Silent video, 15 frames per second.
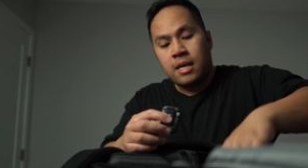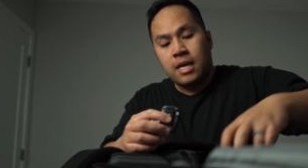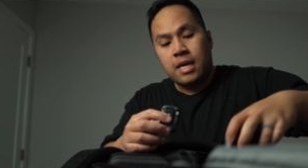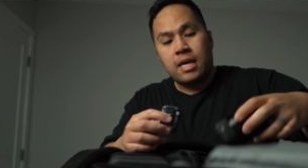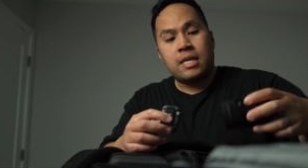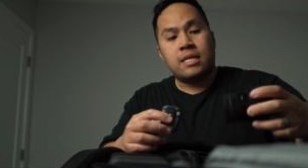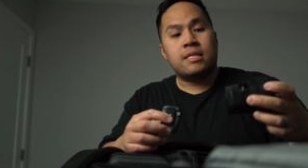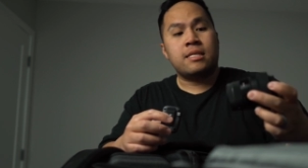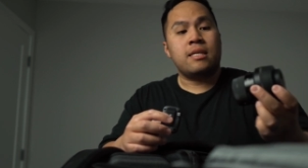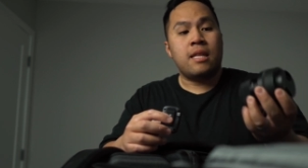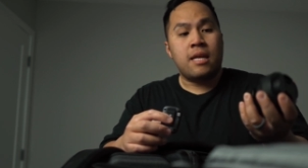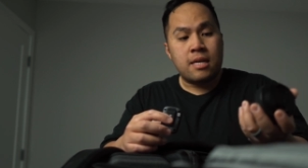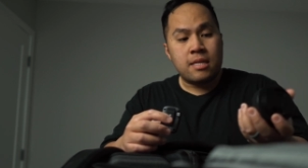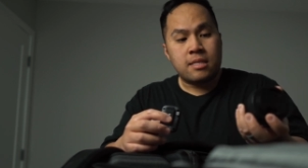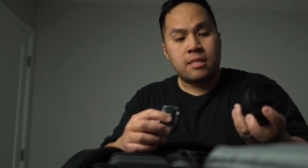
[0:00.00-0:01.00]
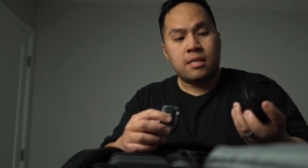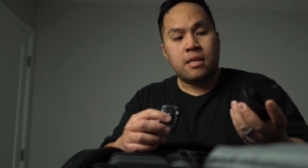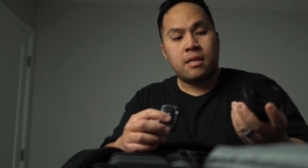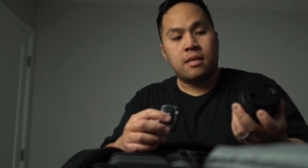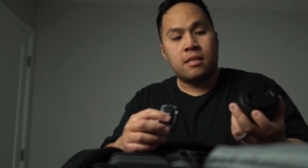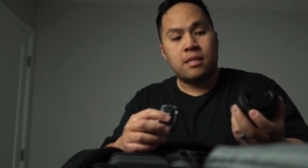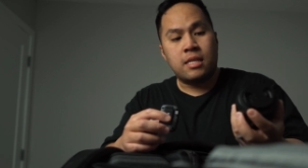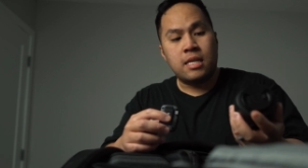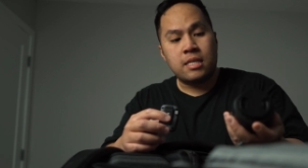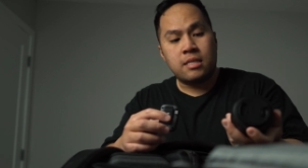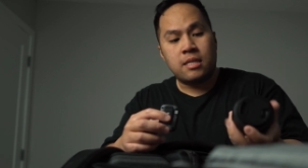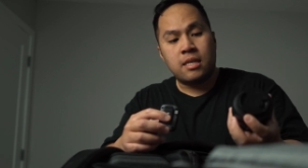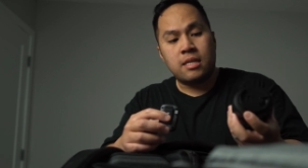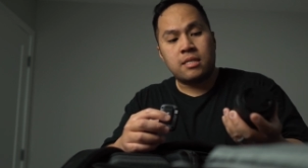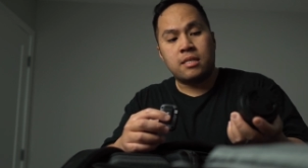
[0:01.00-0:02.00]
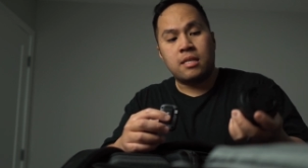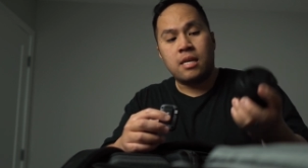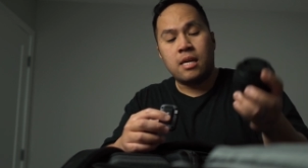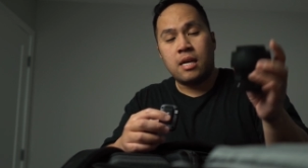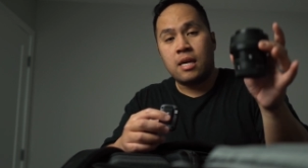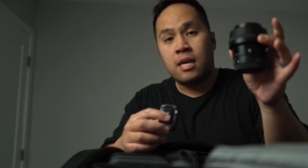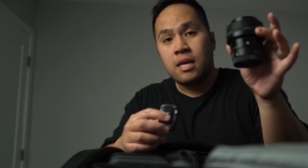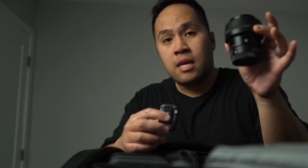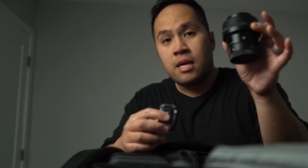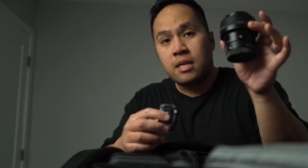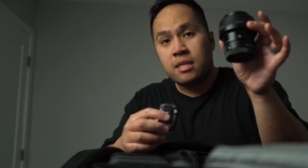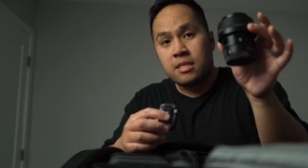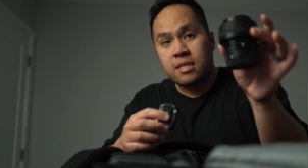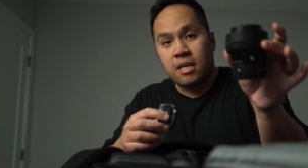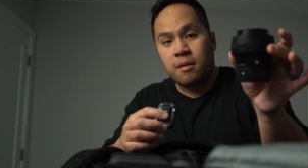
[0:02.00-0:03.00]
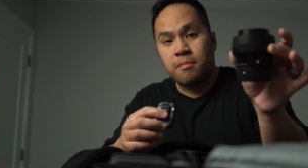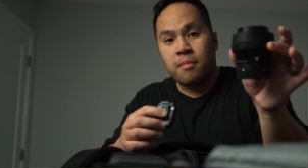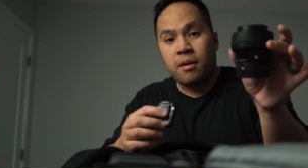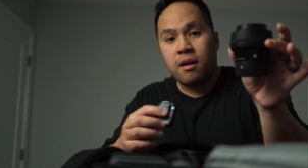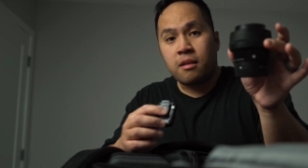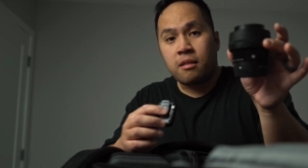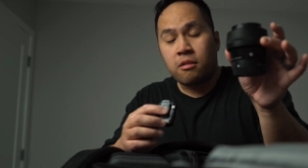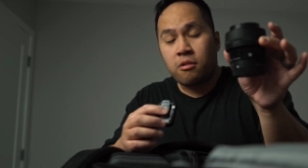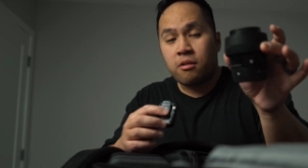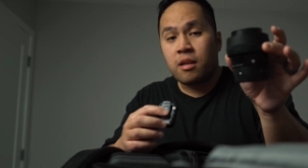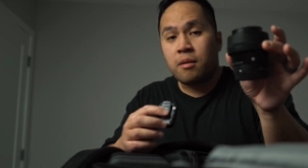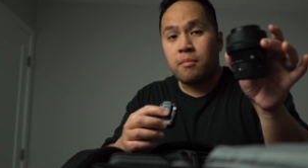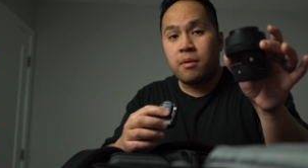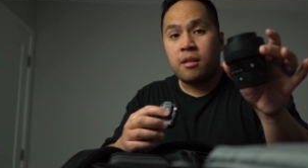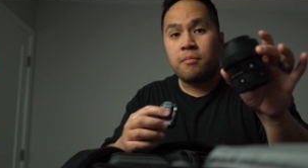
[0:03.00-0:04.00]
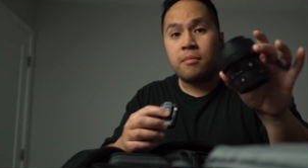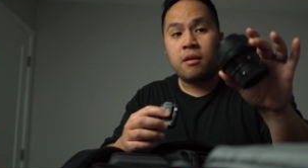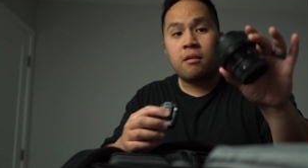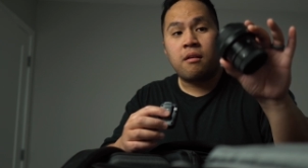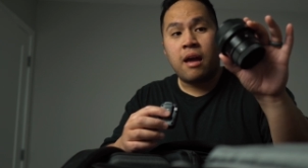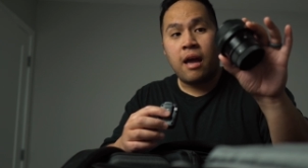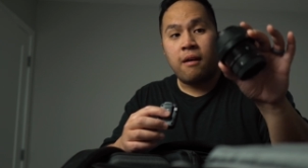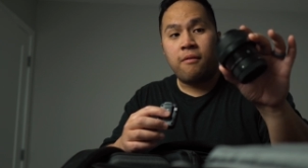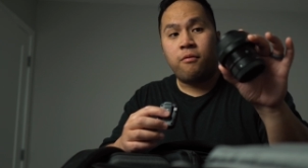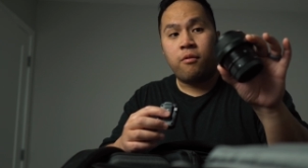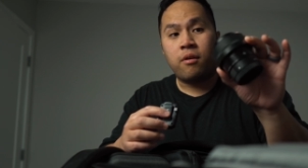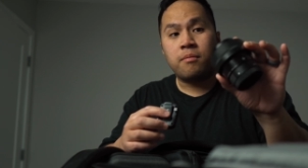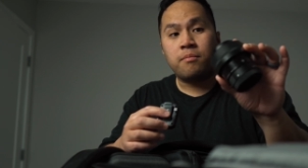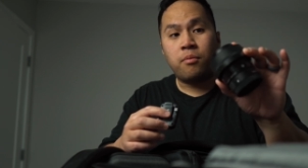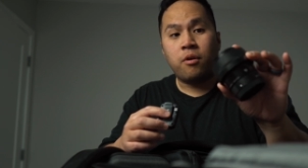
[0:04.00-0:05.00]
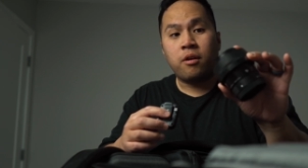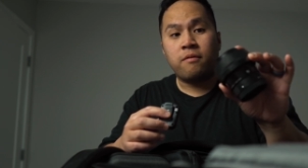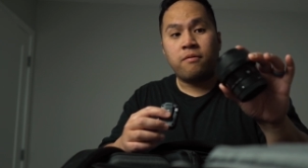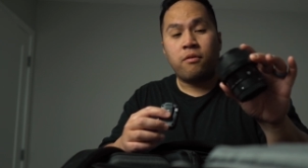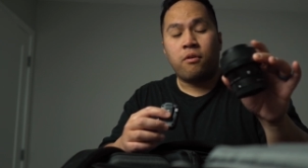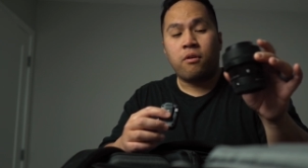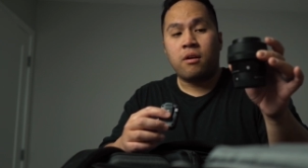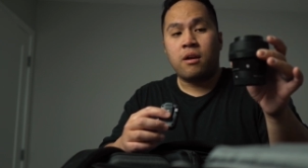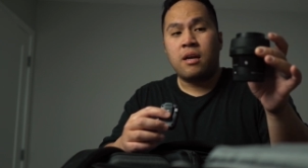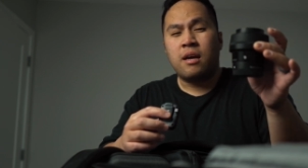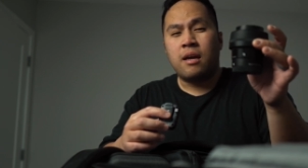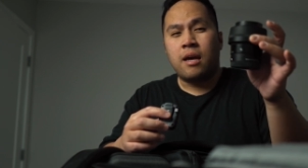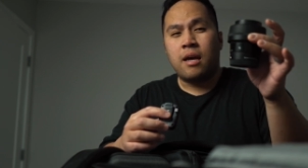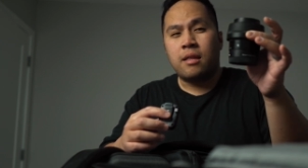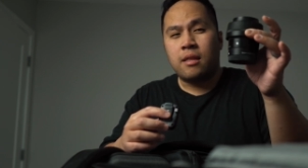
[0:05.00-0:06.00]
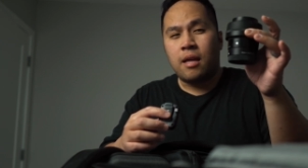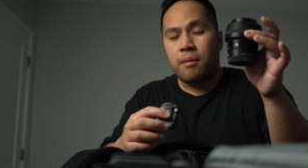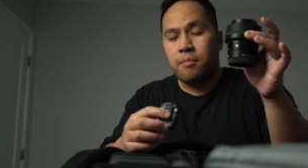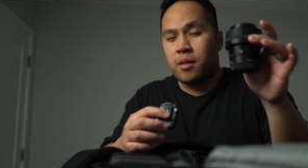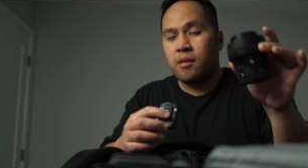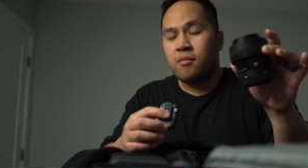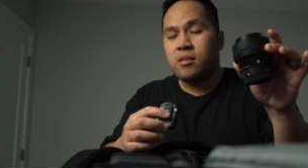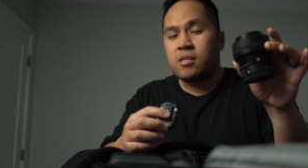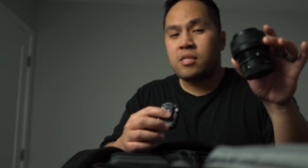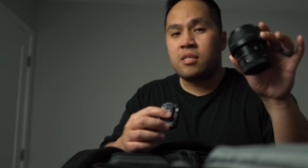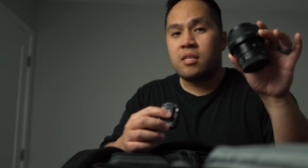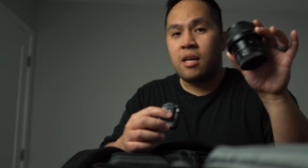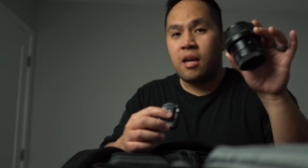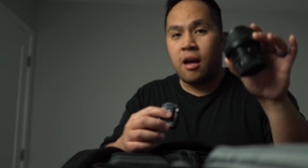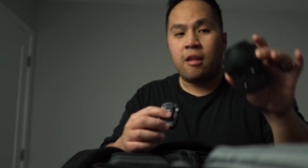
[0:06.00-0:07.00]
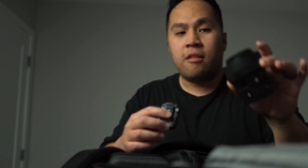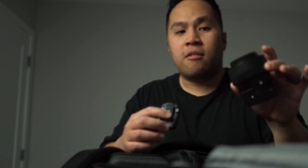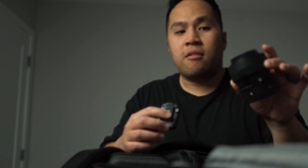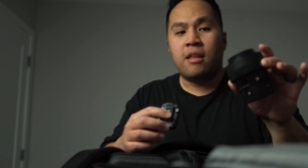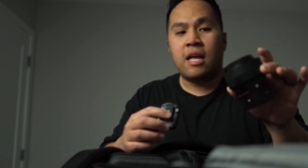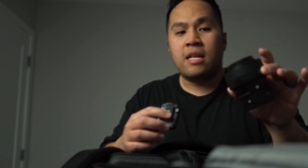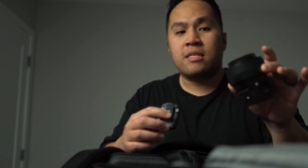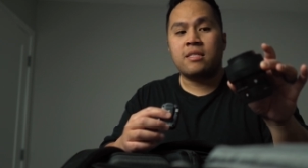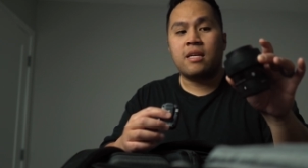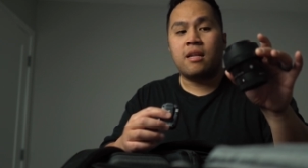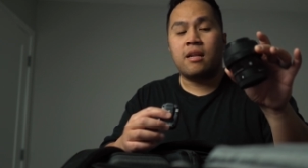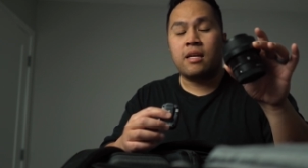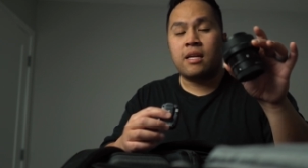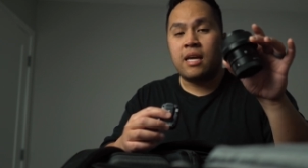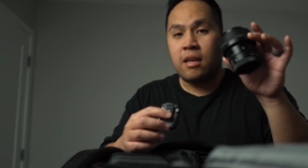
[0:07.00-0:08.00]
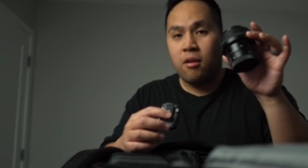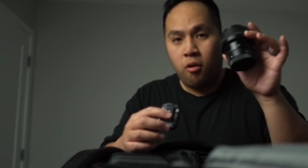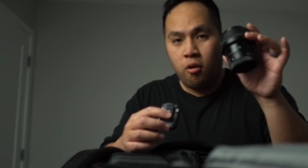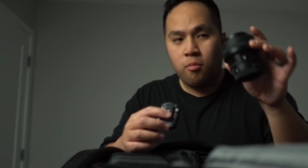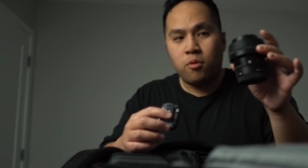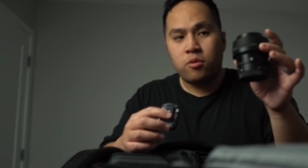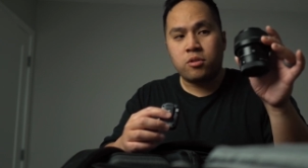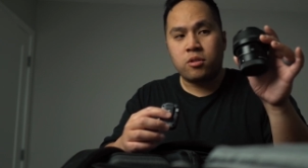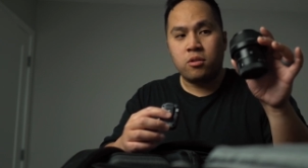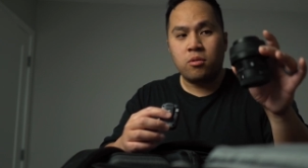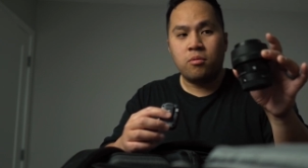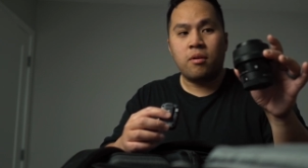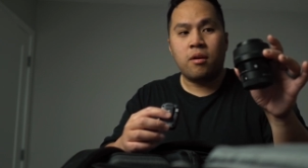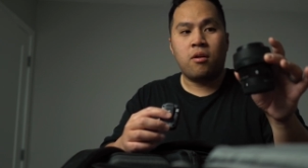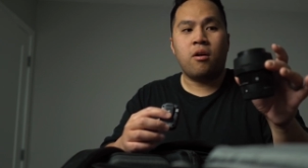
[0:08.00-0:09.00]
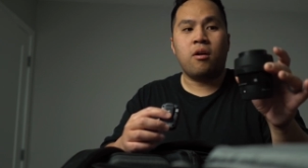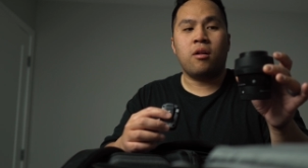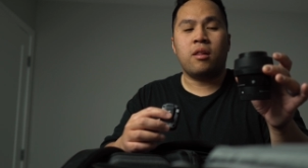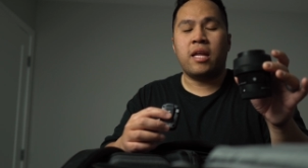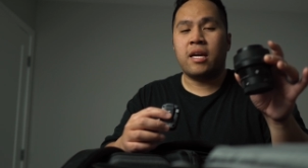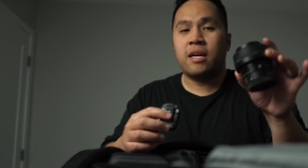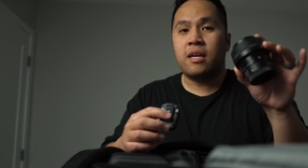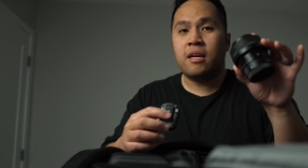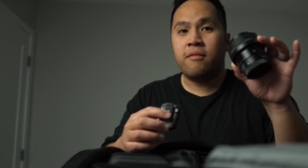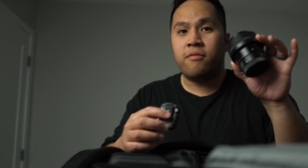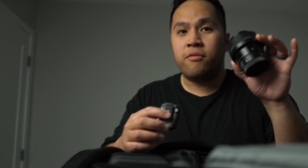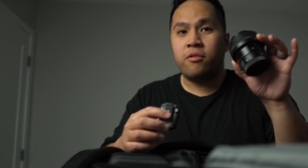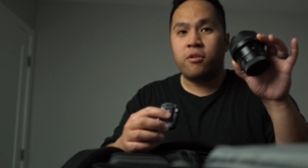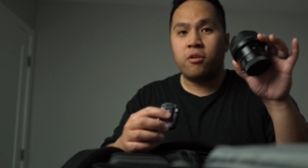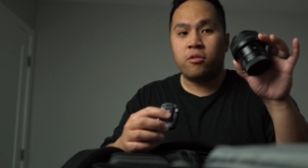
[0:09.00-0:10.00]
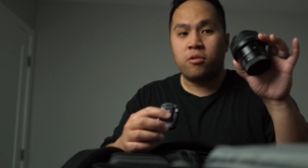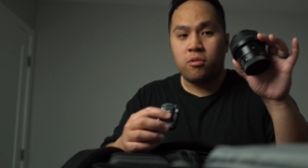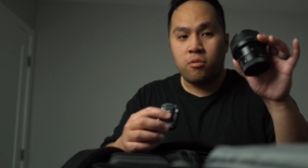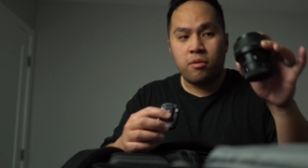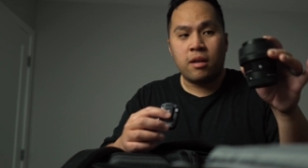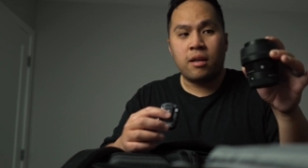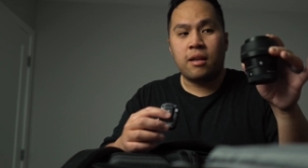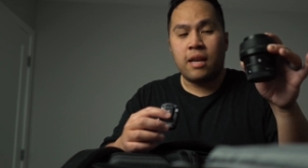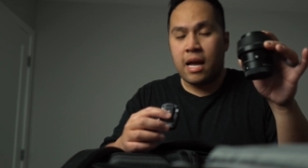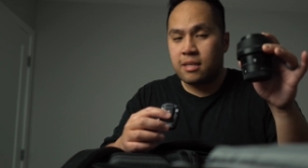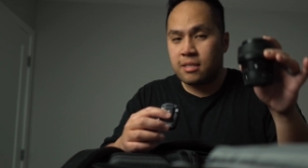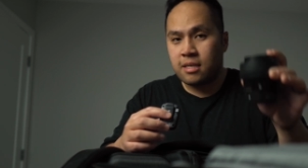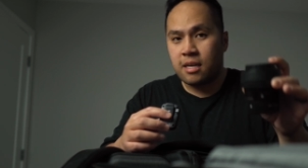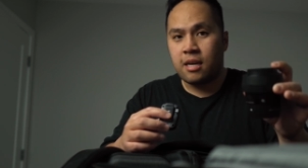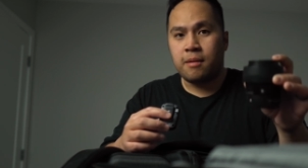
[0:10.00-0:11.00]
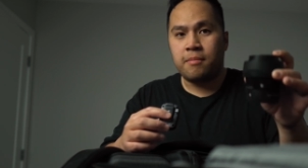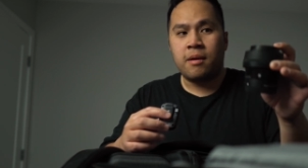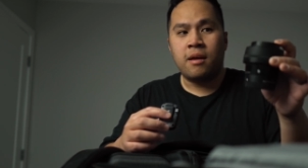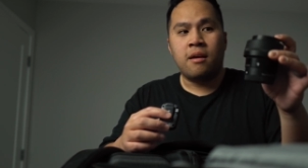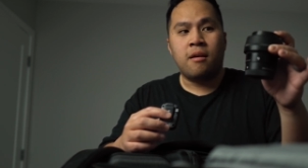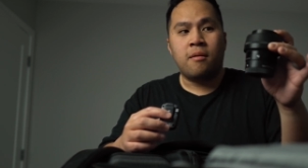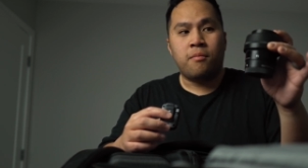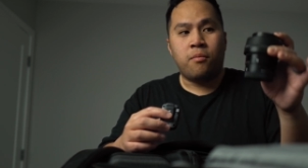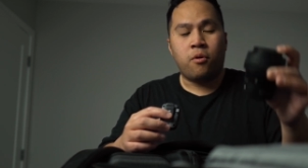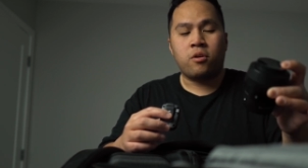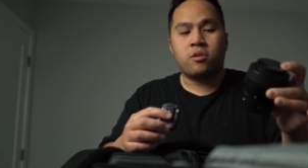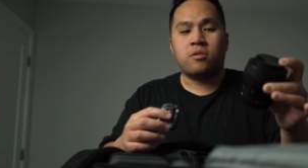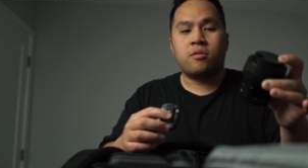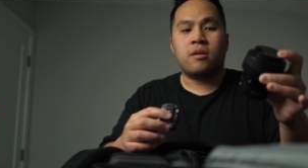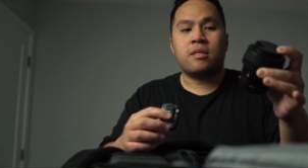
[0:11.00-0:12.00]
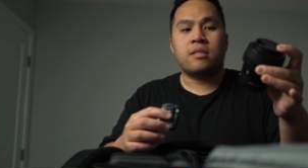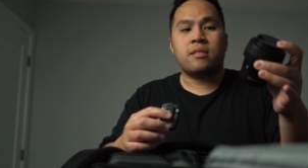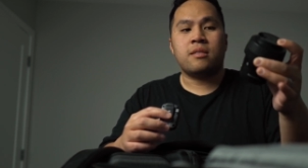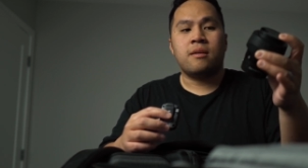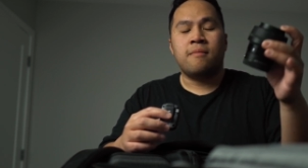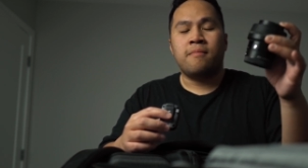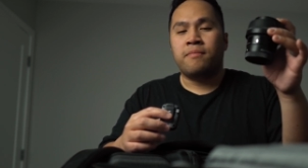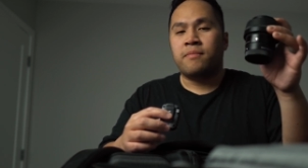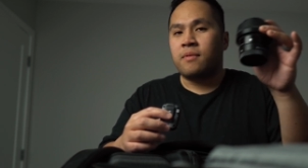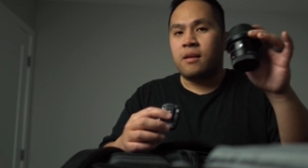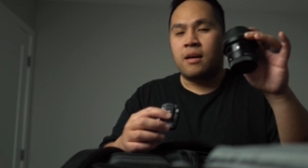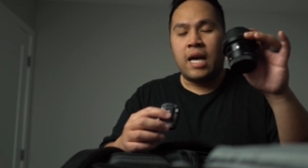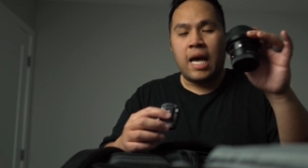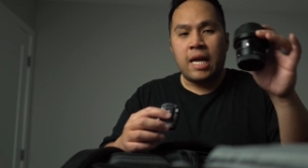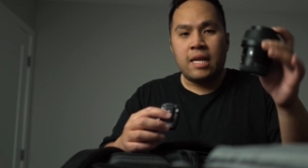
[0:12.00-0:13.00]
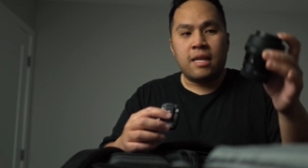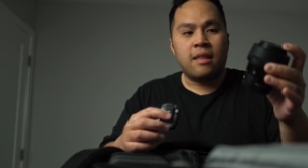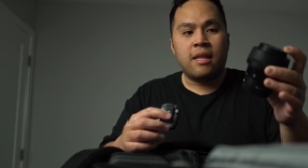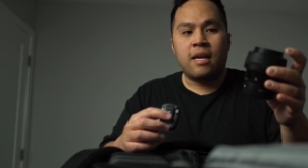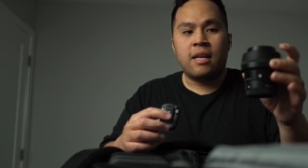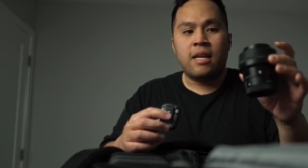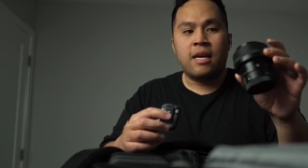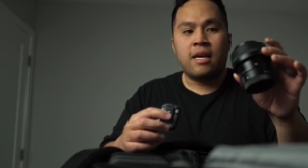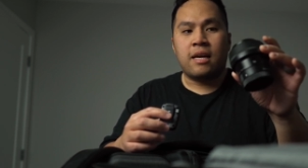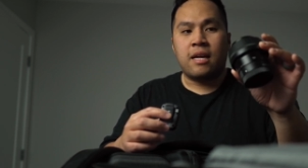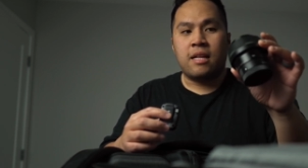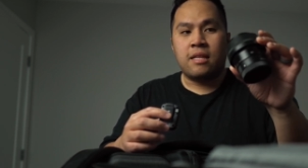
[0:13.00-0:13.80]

is this. This is the Sigma 30mm f1.4, and I believe this is the other lens that can almost do it all. Like if you're doing landscape, portraits, anything, like